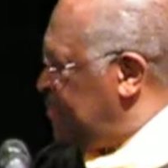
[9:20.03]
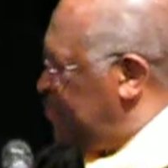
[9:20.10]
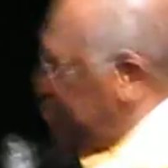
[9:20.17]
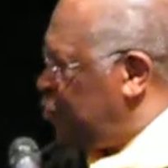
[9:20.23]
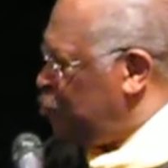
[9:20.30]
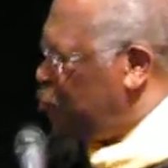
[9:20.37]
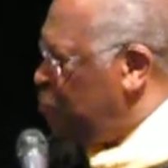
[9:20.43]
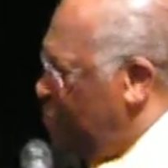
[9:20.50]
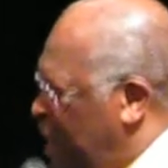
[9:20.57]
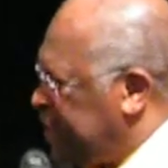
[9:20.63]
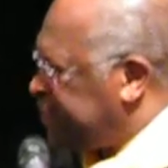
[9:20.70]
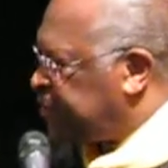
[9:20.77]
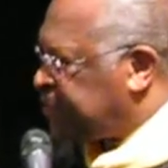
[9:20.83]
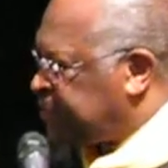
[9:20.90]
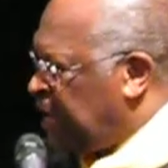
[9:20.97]
You
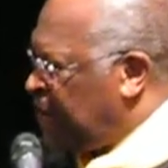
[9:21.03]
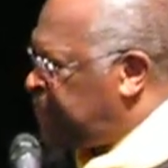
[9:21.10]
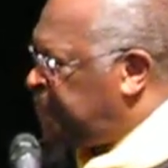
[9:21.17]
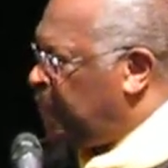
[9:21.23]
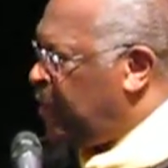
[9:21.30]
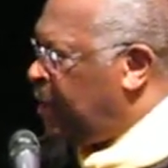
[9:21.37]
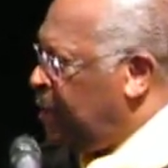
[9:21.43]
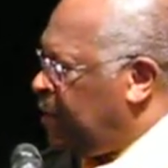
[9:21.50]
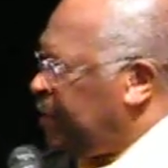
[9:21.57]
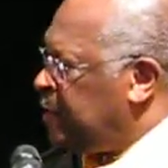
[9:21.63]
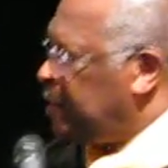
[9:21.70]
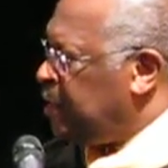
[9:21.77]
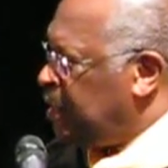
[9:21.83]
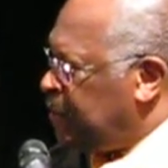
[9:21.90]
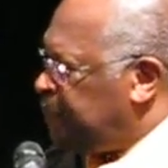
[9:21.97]
must
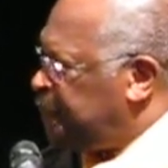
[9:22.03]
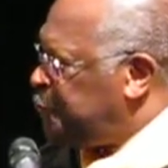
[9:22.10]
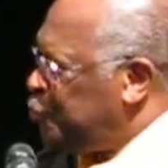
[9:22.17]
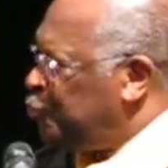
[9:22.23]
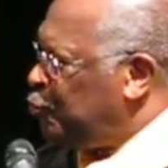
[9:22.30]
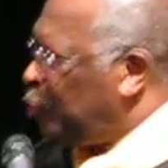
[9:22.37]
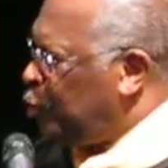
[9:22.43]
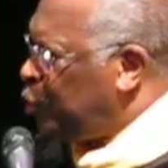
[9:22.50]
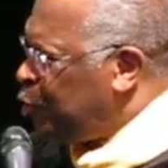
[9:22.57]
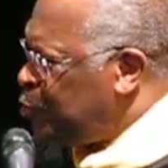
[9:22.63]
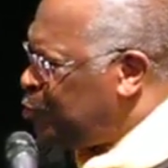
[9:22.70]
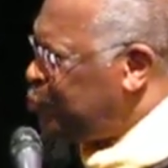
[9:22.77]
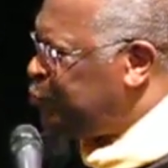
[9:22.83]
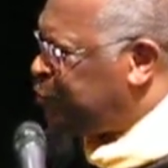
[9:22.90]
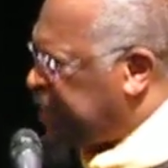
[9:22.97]
suffer if you
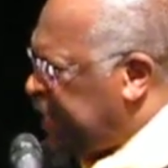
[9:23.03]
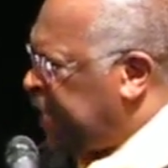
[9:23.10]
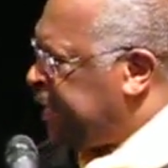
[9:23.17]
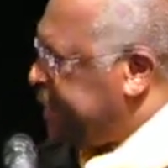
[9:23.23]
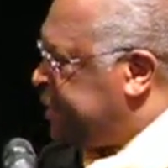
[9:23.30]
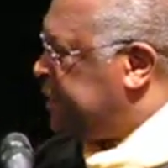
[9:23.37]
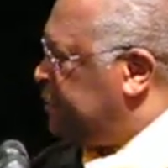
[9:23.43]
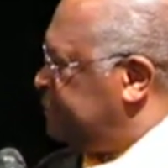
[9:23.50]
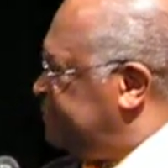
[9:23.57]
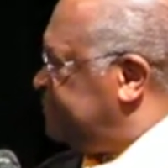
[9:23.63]
lose it.